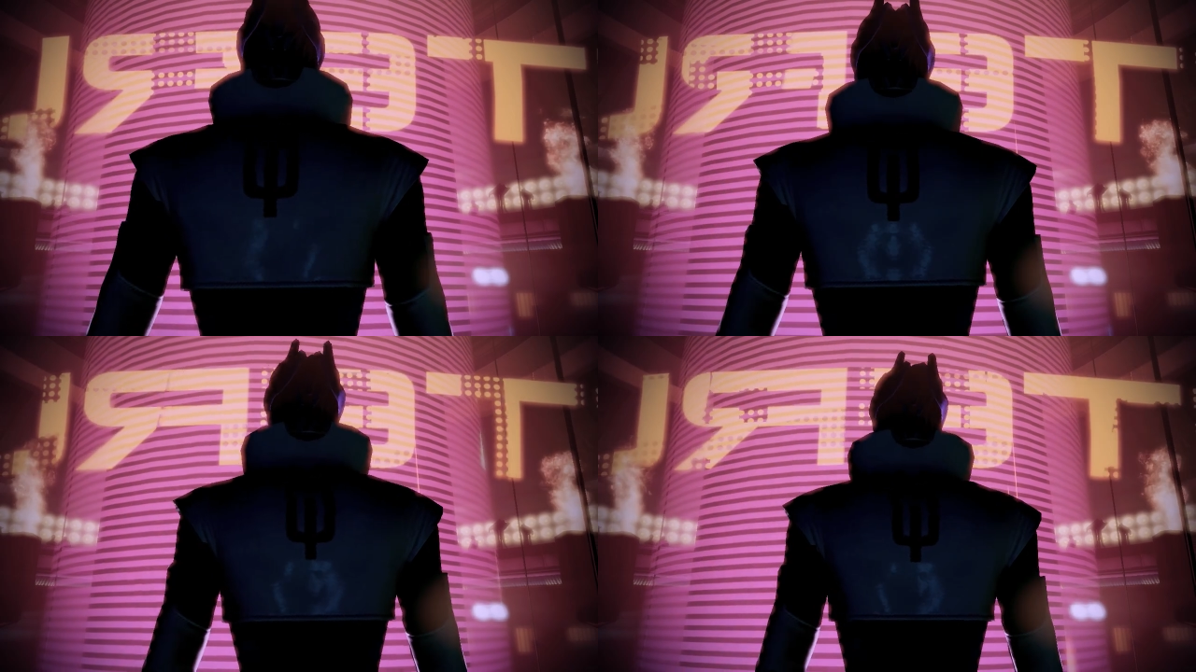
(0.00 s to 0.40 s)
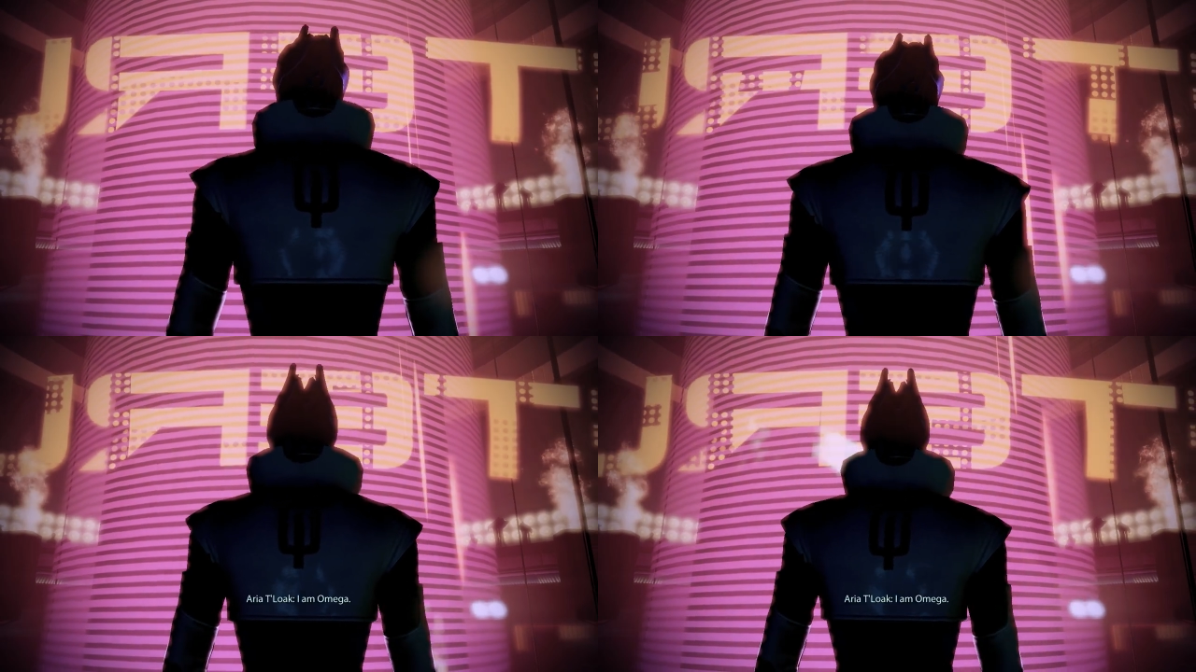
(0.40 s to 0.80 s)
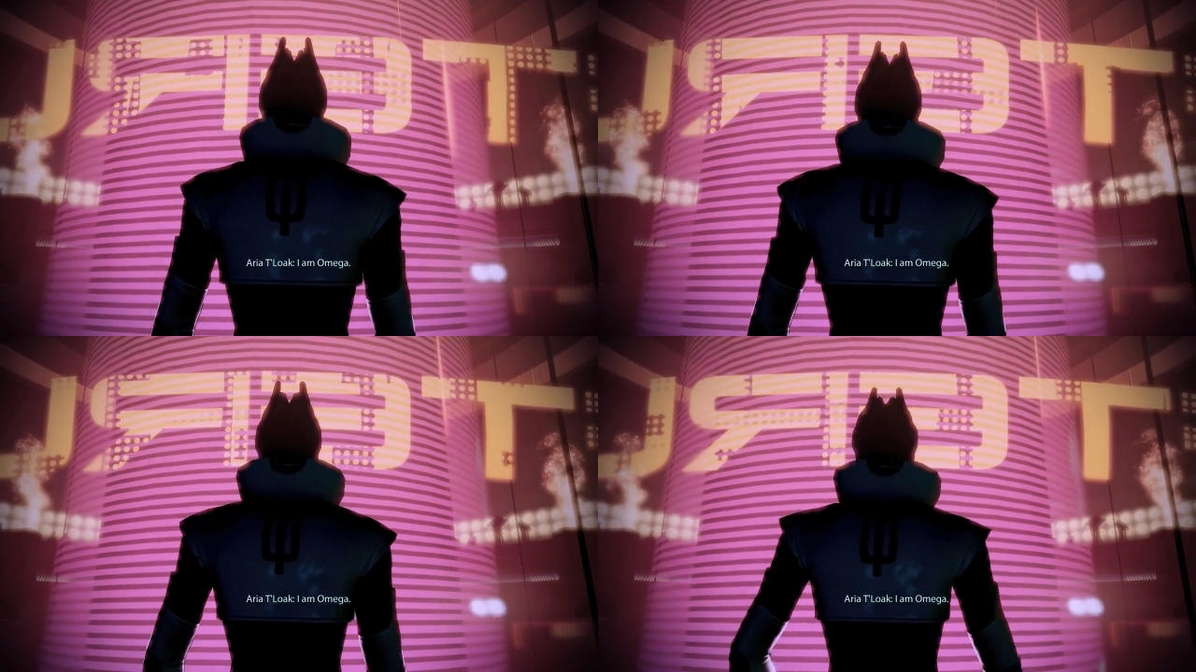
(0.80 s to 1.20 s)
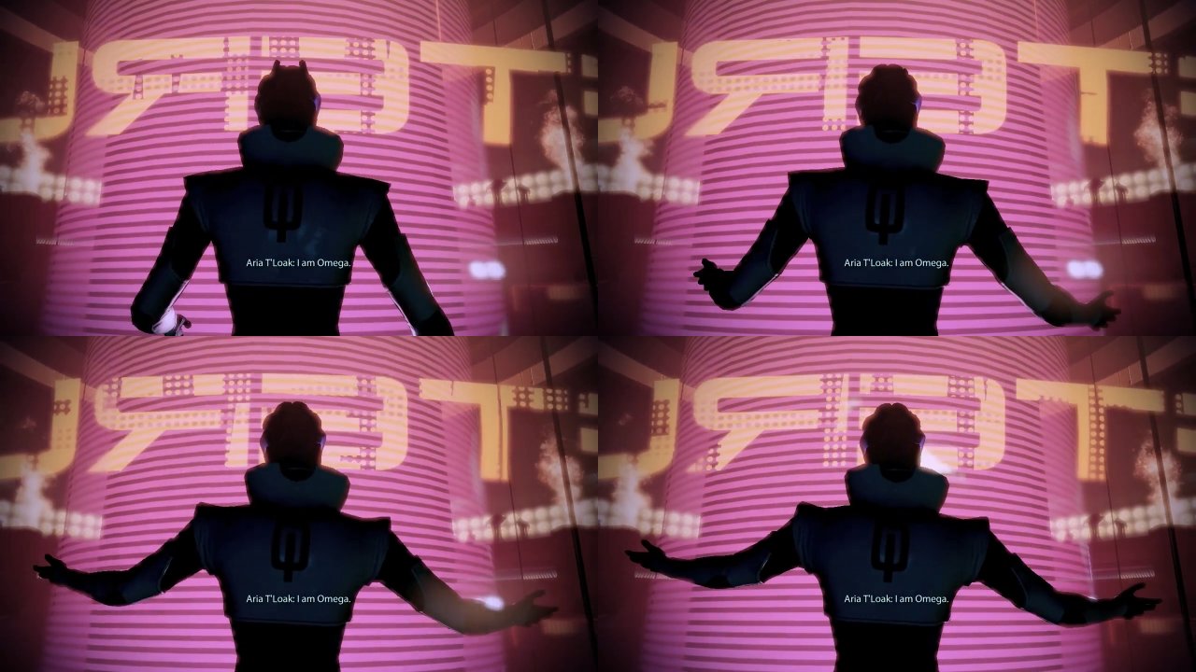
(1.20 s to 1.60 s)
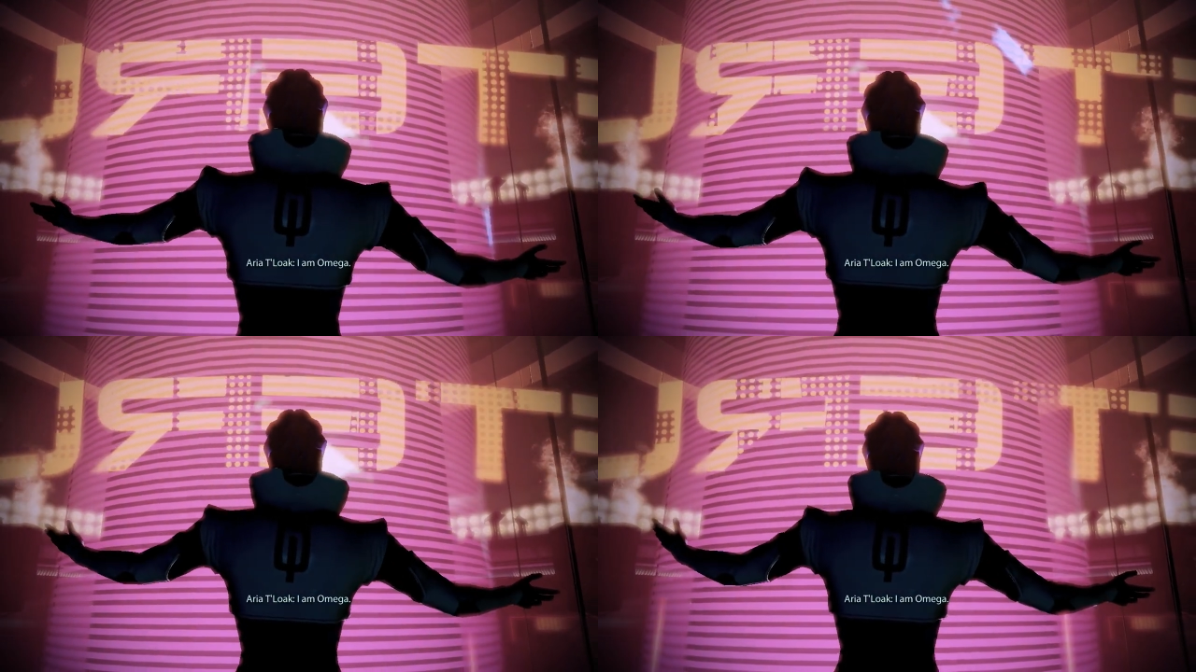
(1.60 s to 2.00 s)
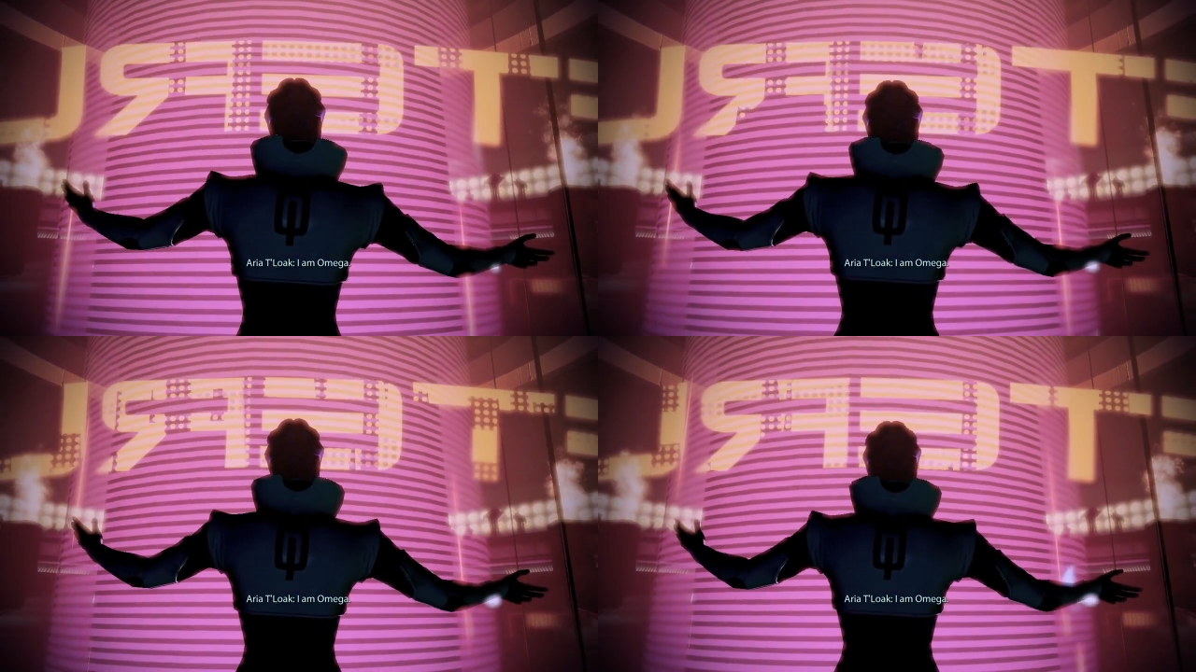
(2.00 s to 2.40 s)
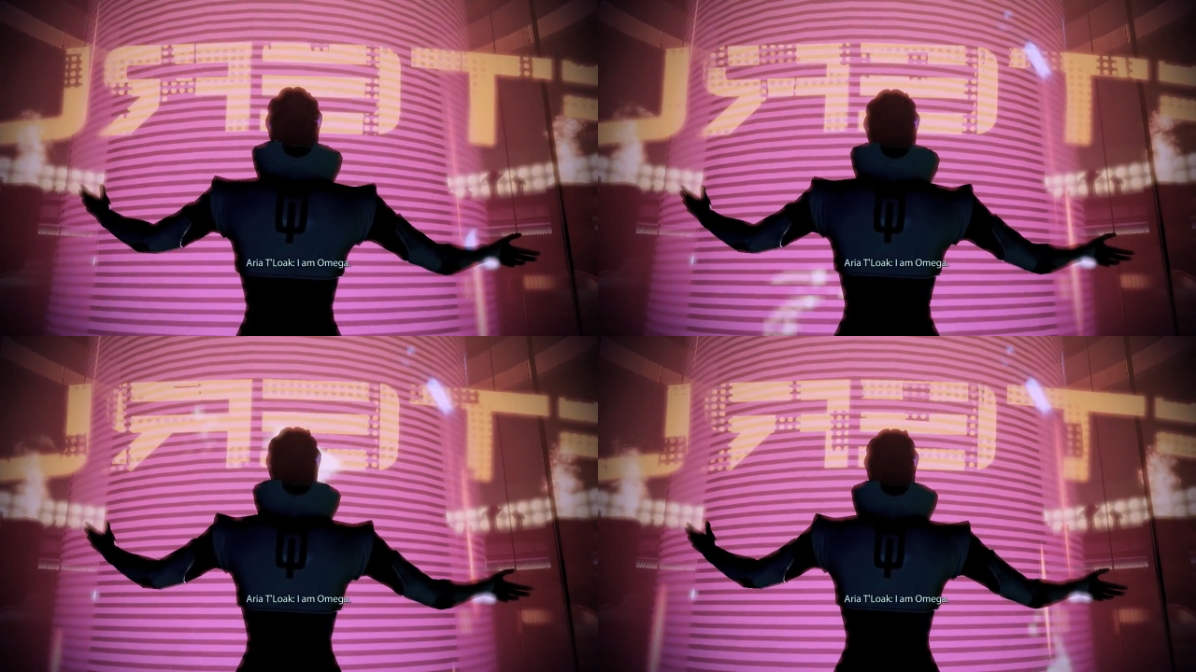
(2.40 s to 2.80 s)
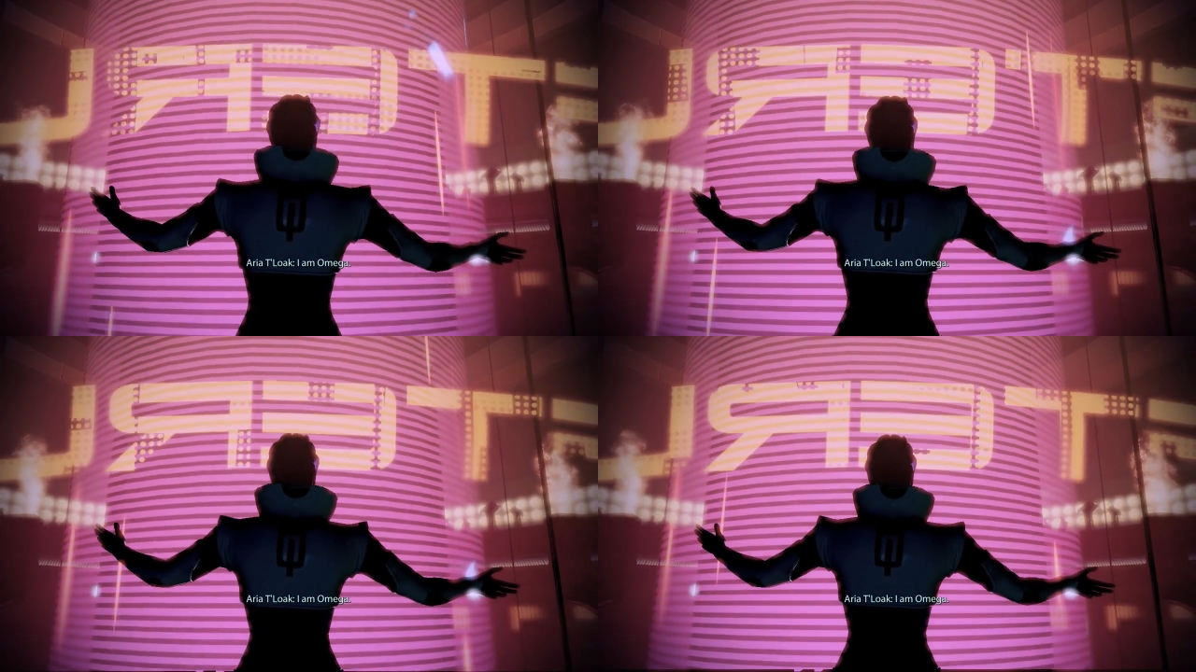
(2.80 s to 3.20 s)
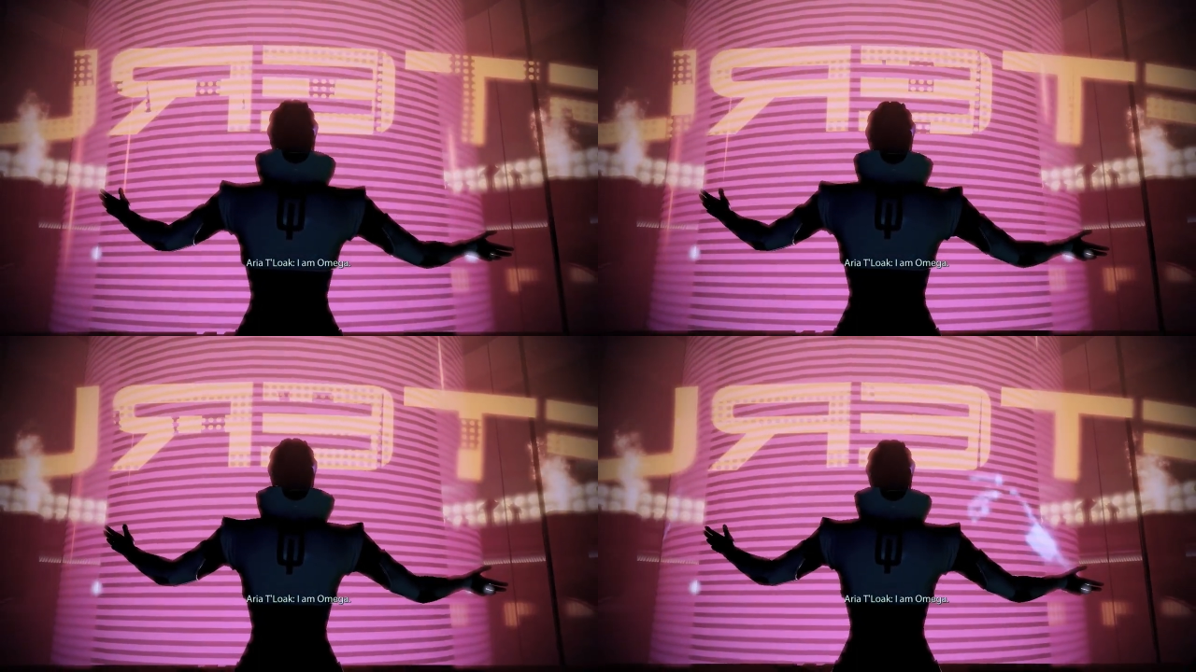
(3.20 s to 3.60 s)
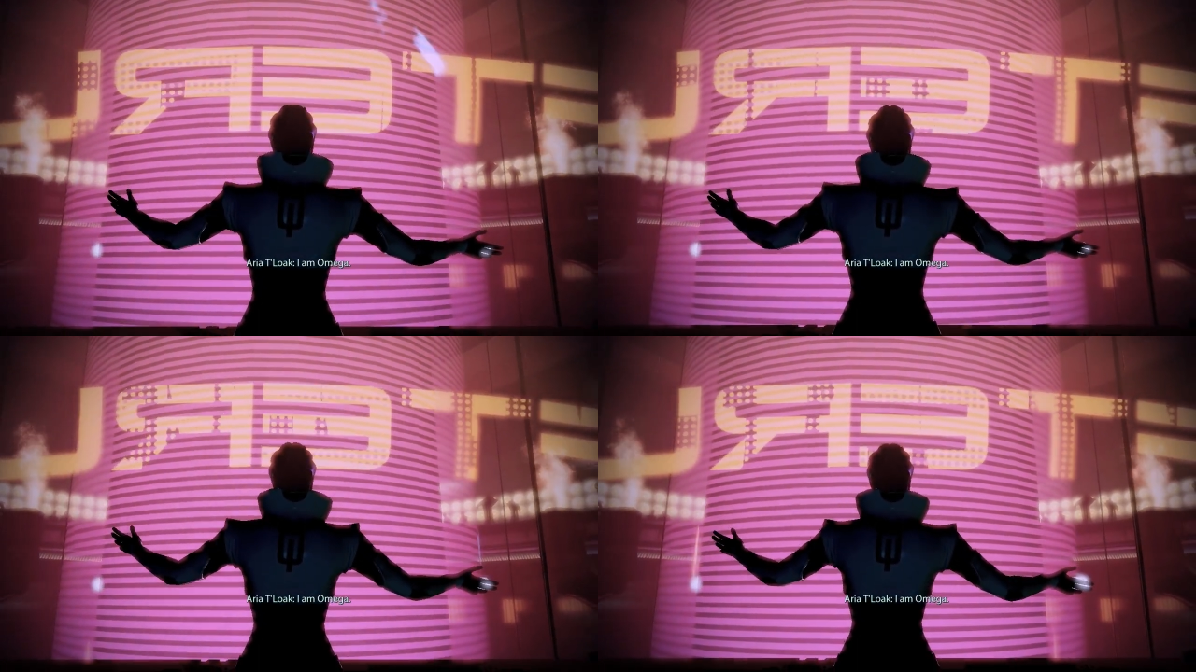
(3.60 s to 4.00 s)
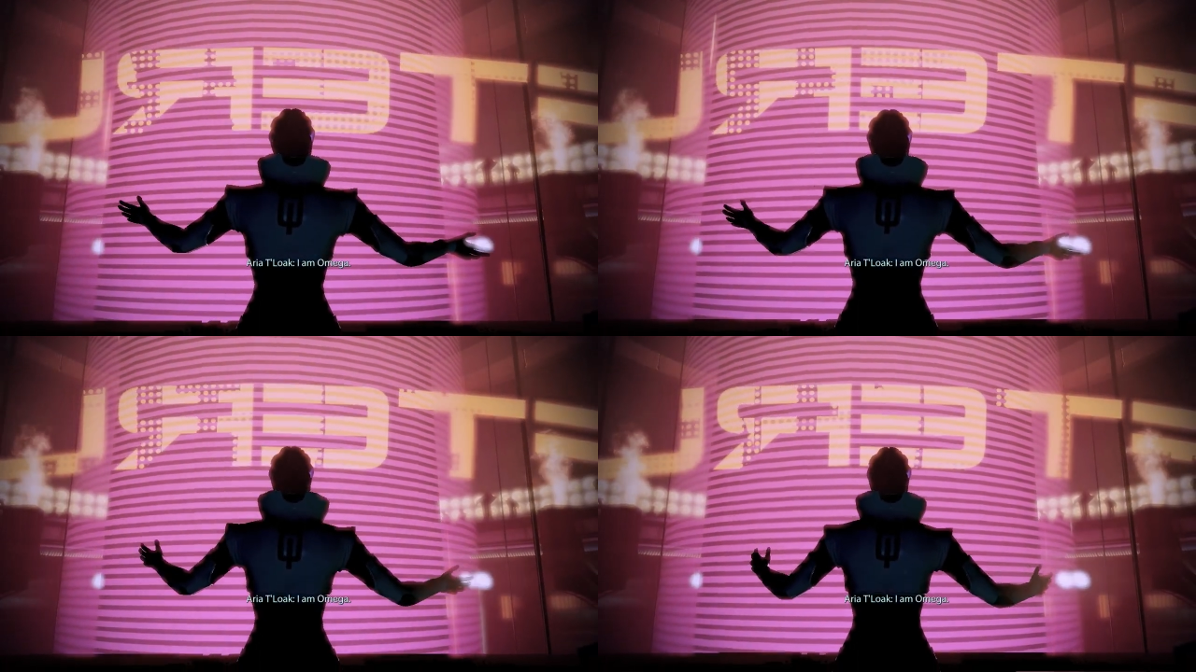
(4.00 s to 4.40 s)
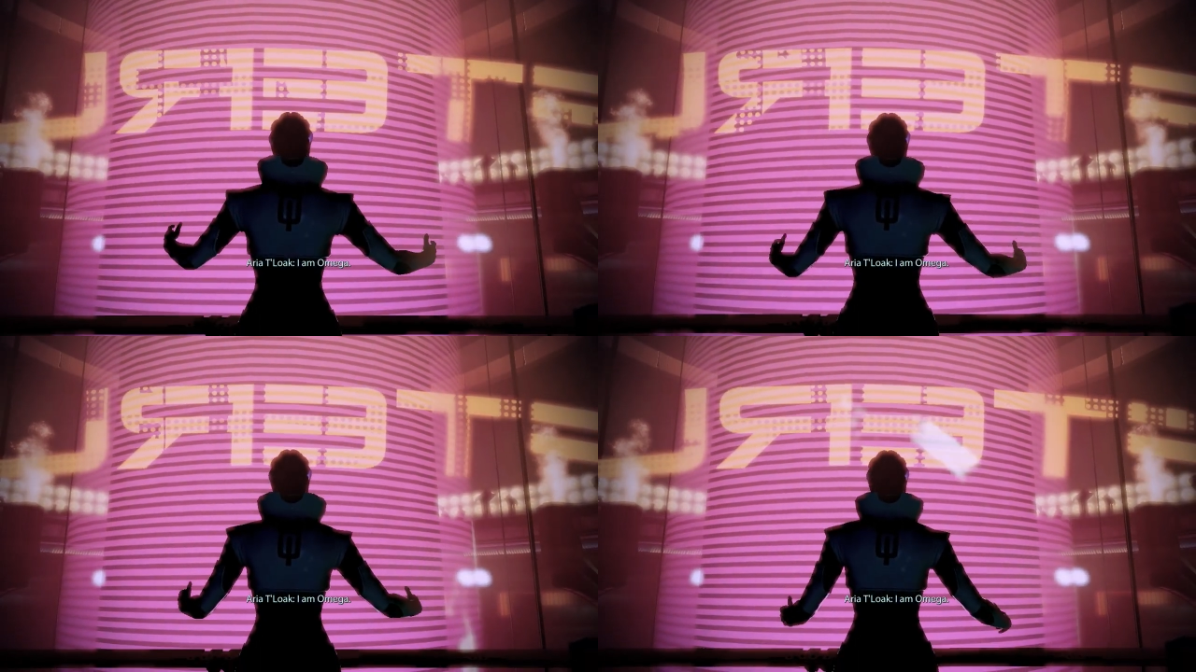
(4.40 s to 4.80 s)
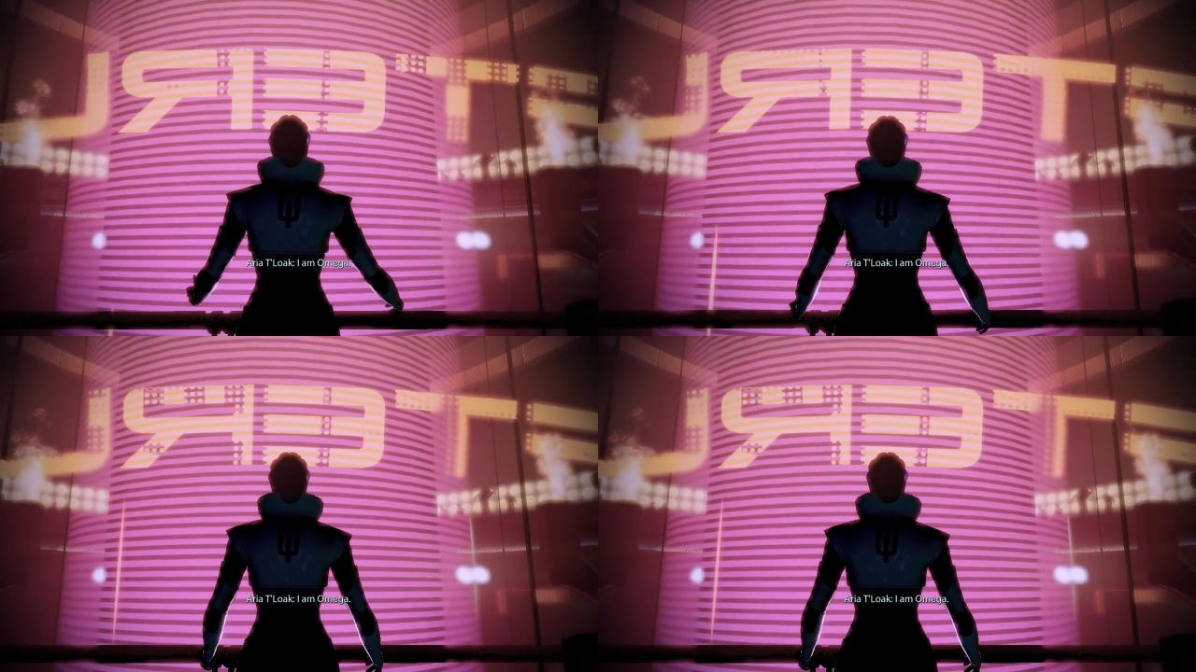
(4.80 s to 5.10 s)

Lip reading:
(no speaker visible)